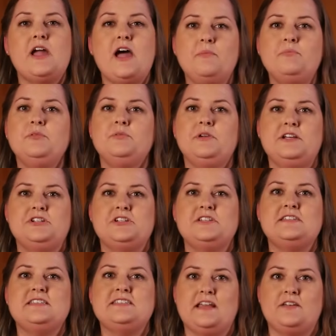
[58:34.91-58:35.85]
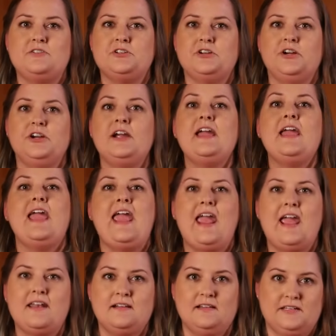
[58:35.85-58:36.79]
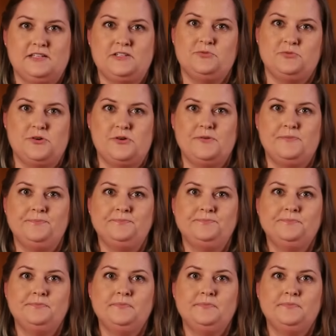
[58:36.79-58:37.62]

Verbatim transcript: Operations Center analyst role.